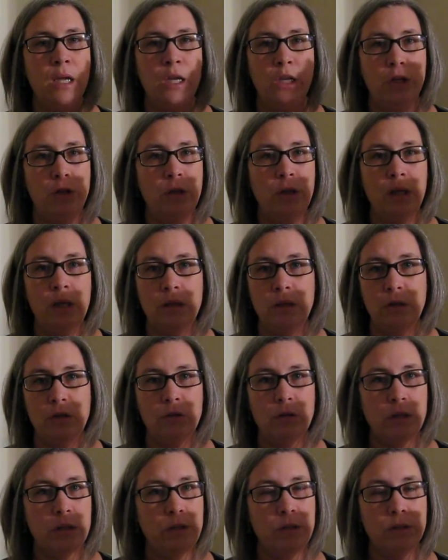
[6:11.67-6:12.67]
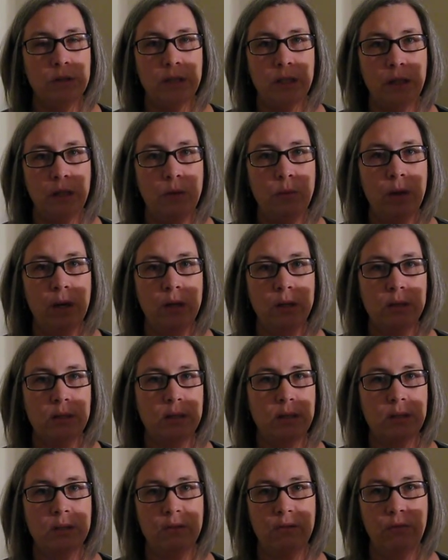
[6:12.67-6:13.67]
You can get the crystals anywhere.
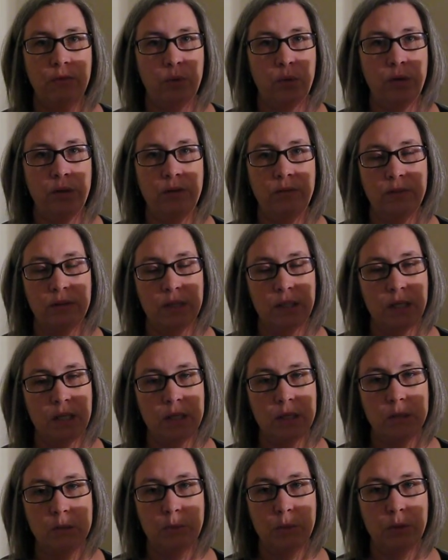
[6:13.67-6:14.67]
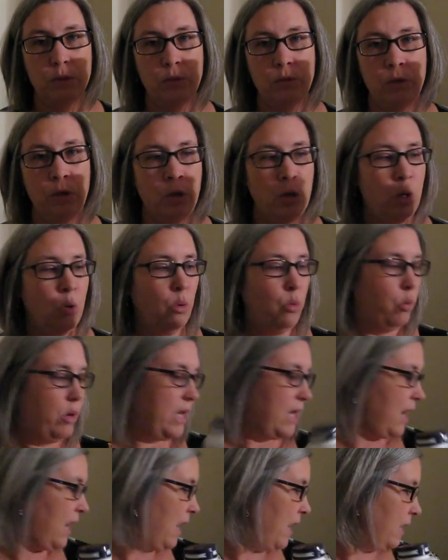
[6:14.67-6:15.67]
This is 1/4 of a teaspoon.
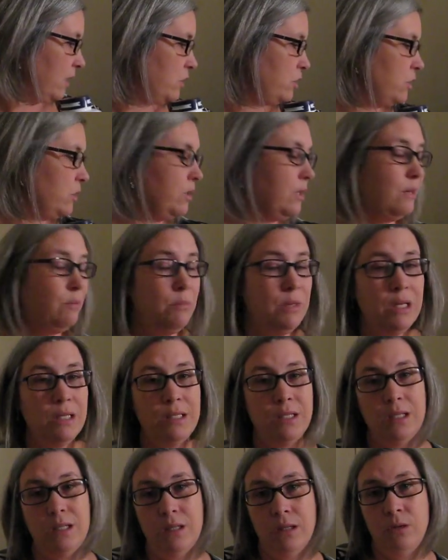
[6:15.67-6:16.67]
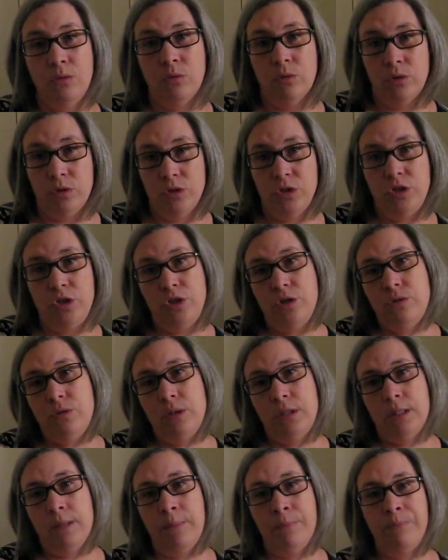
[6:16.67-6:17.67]
We actually mix it in orange
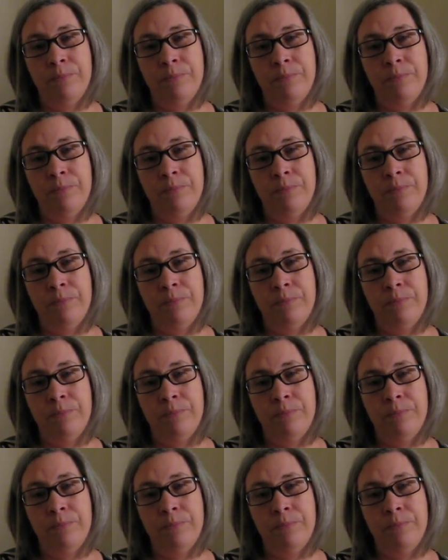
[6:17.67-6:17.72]
juice.